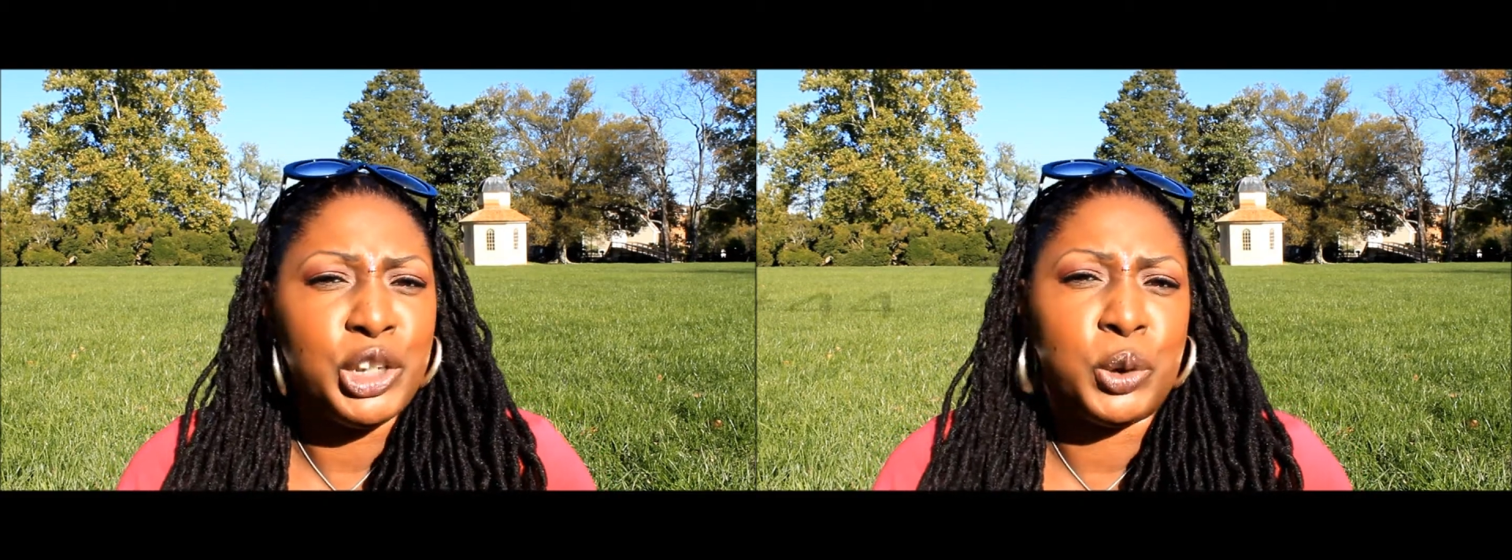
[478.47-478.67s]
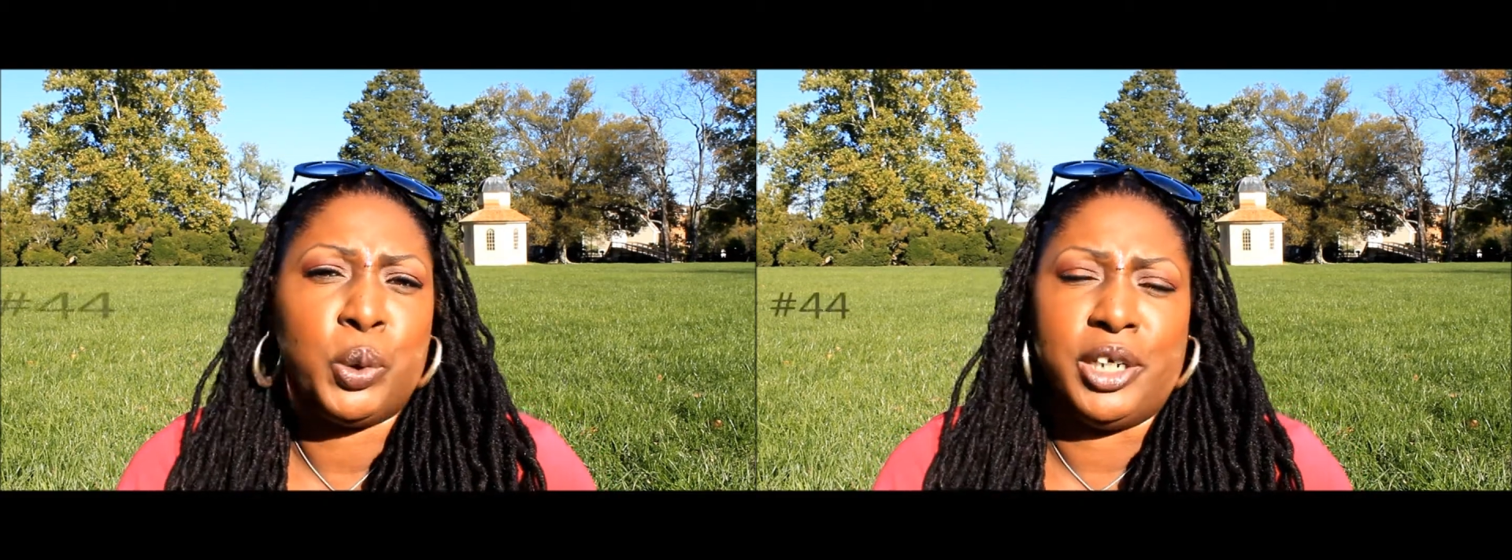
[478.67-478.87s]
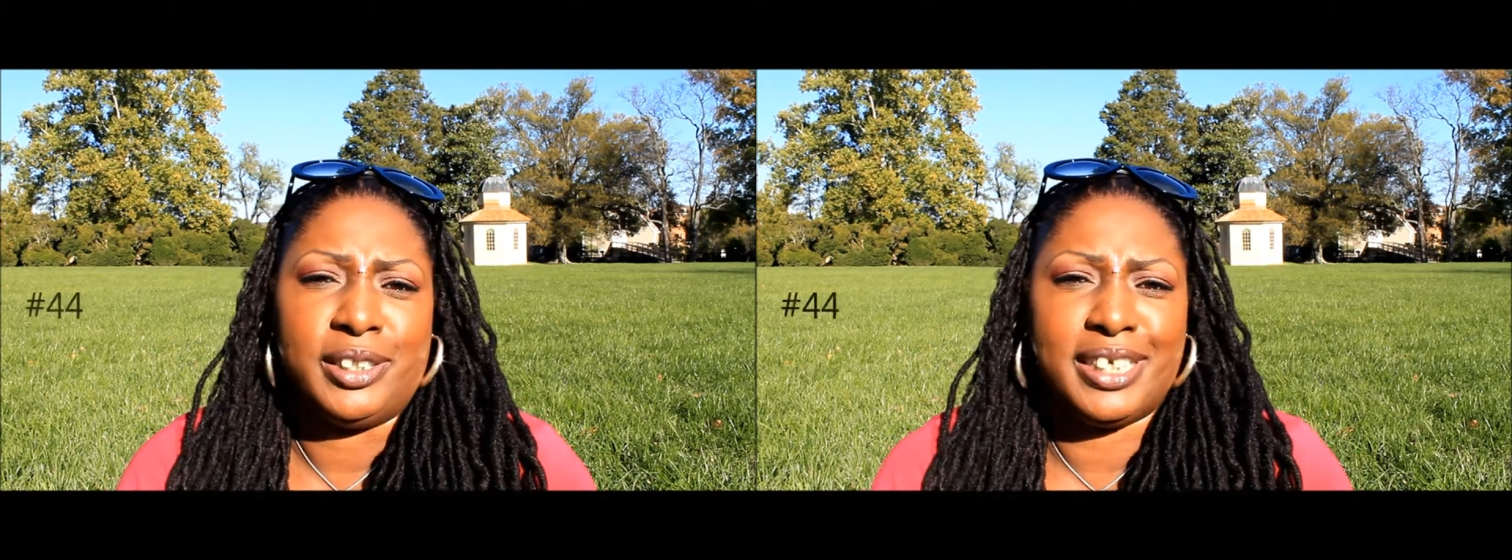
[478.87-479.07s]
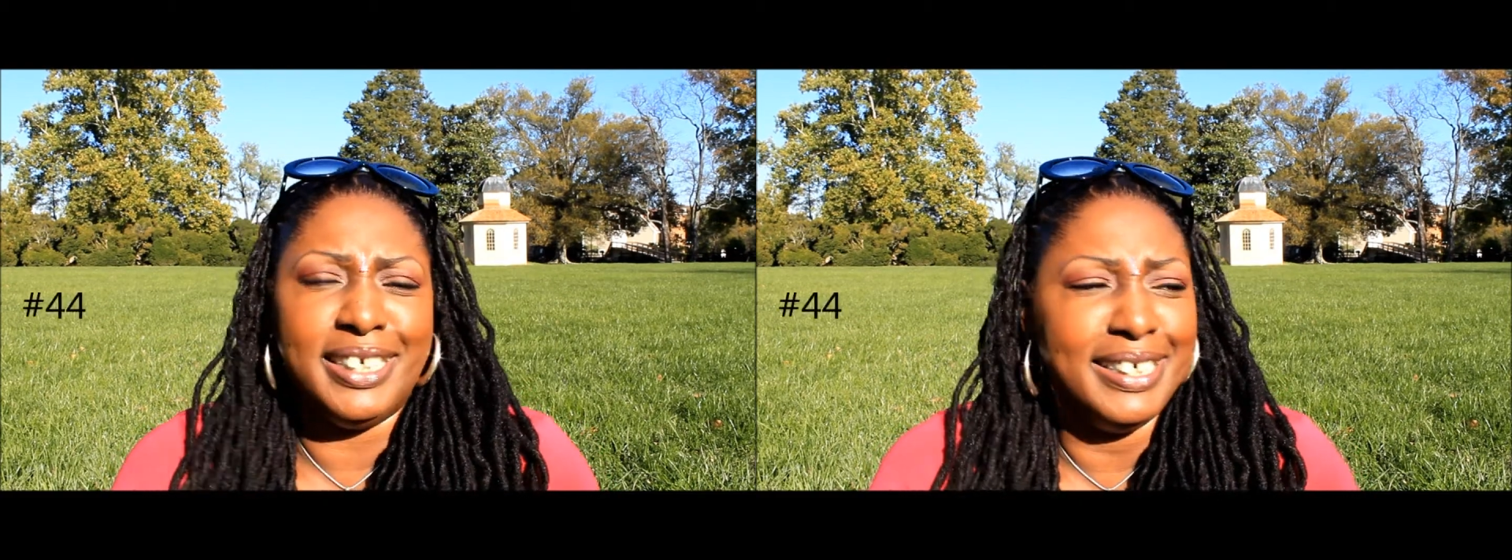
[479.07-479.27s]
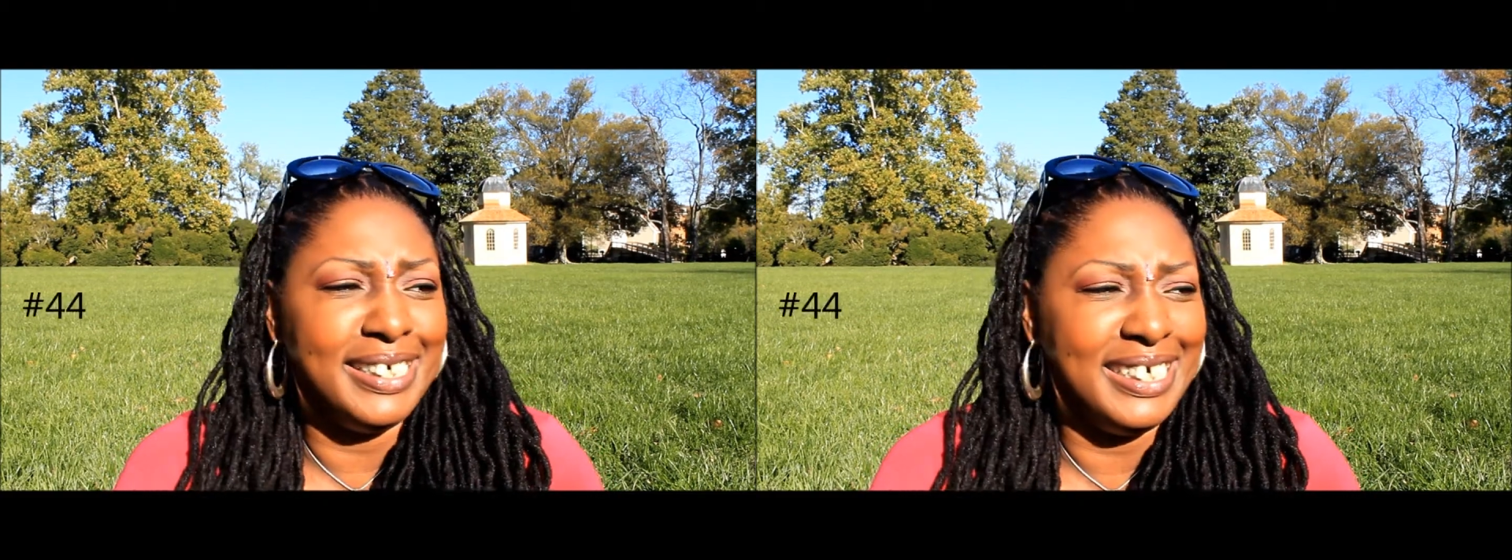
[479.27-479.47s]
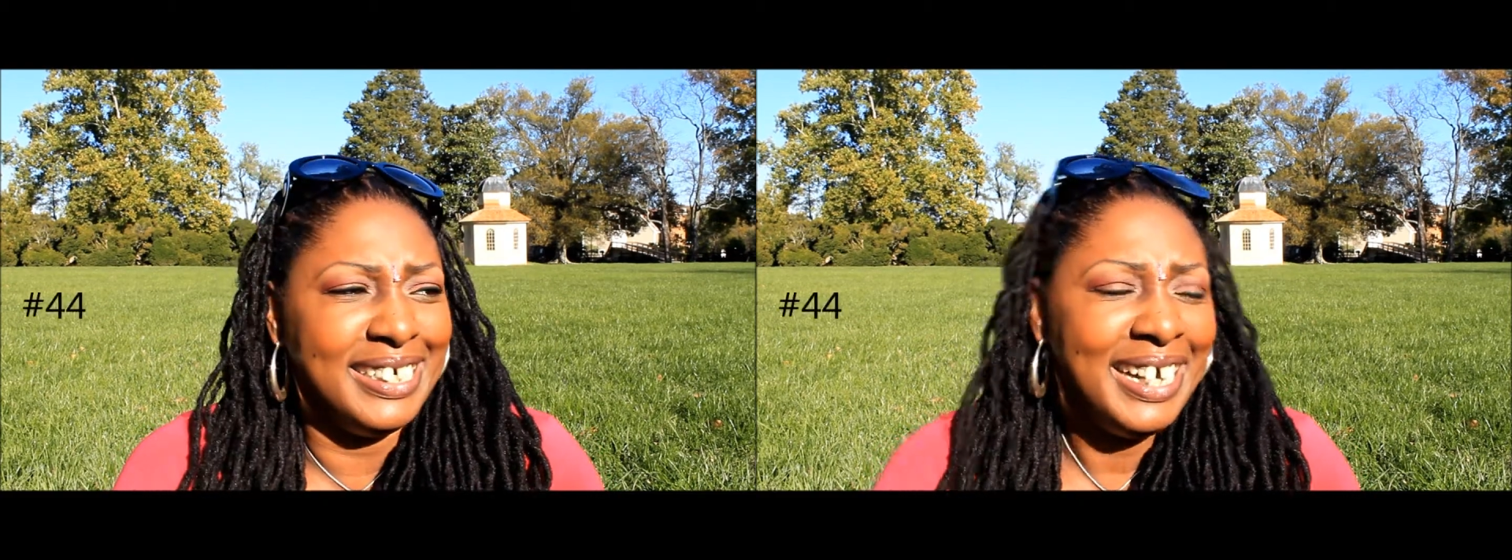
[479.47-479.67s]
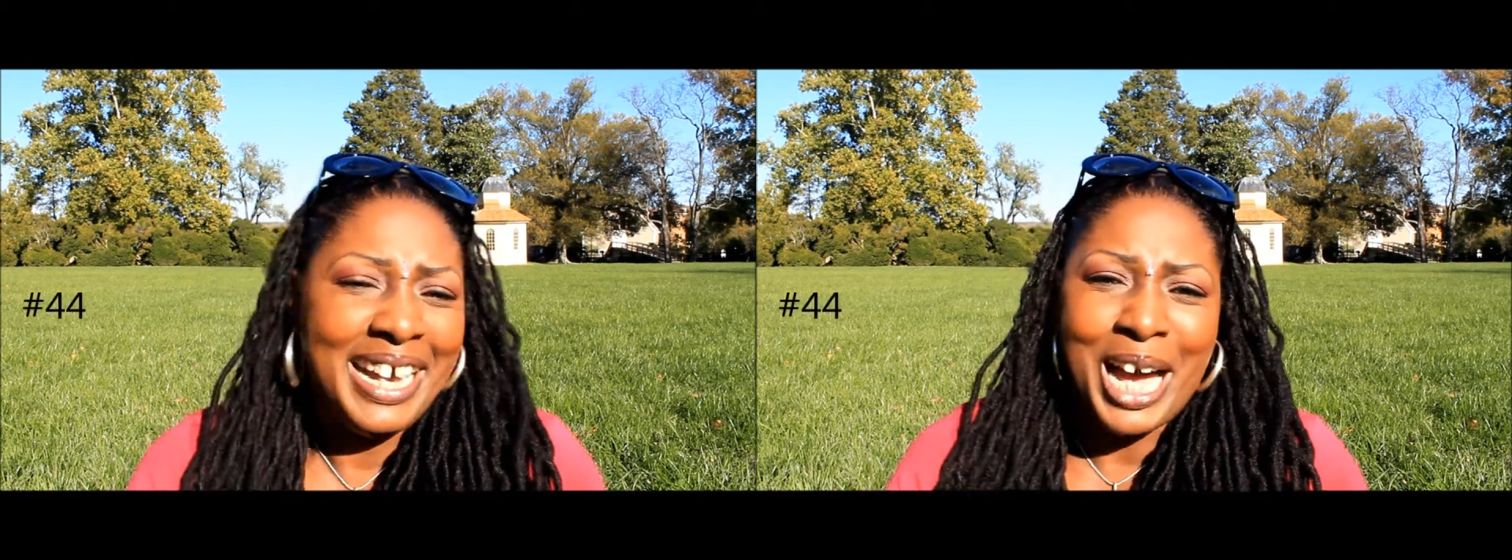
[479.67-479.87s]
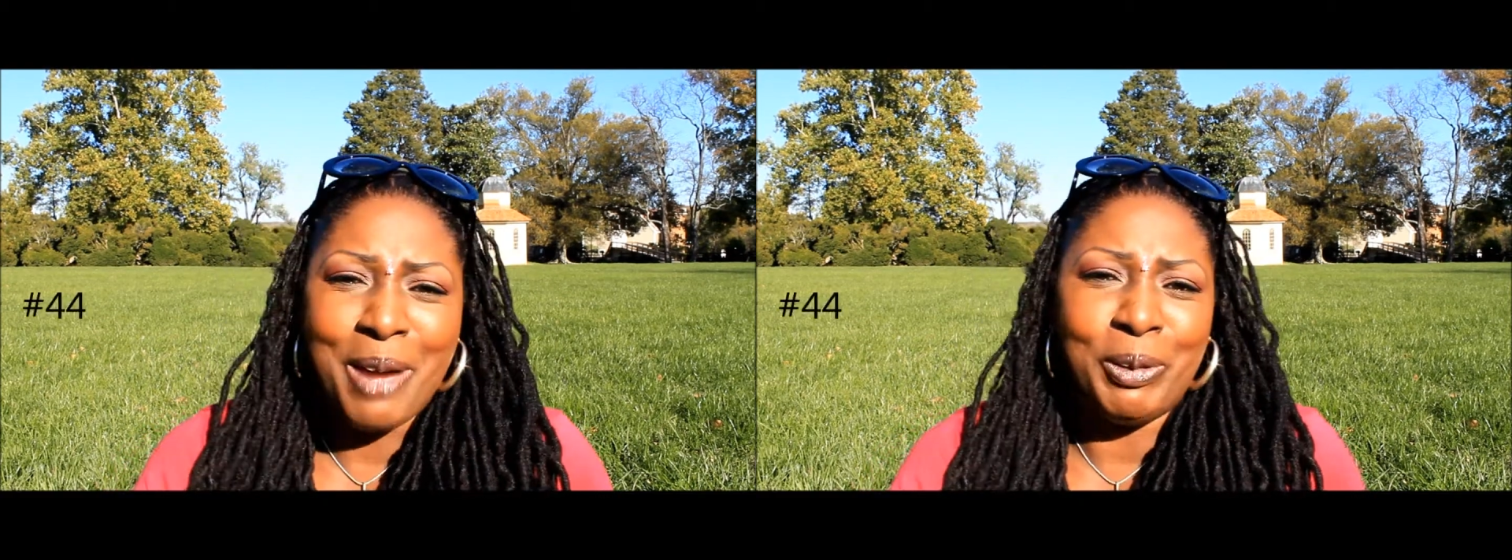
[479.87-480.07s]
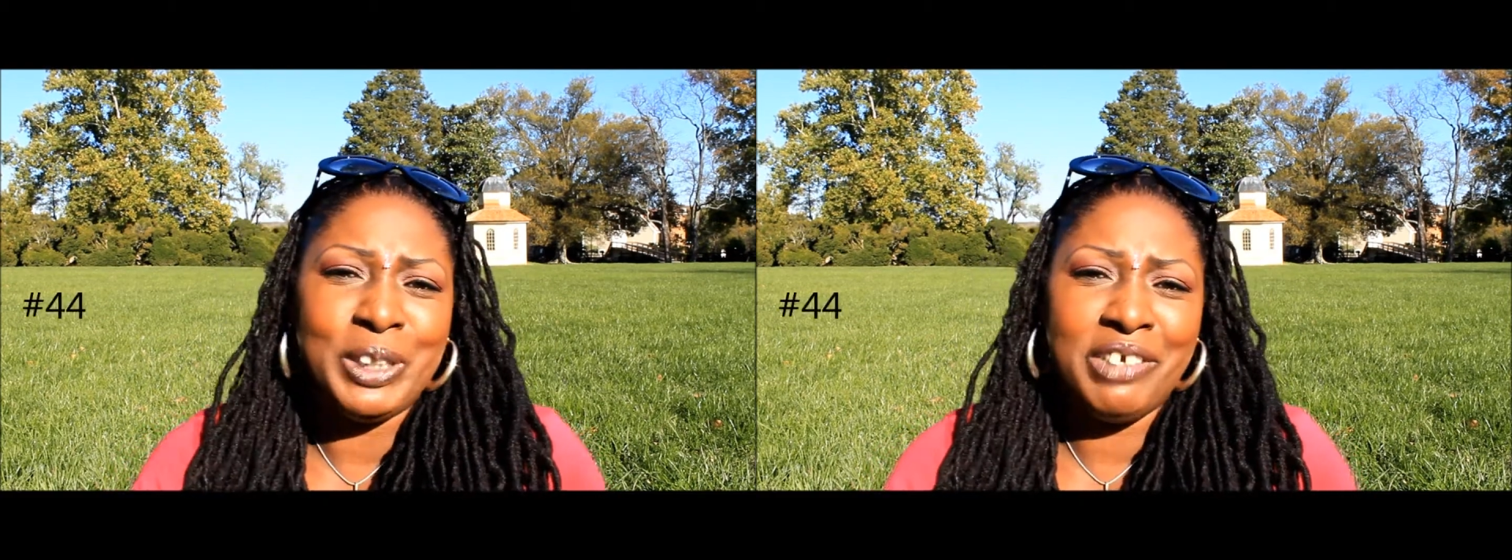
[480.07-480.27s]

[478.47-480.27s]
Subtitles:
short. I'm only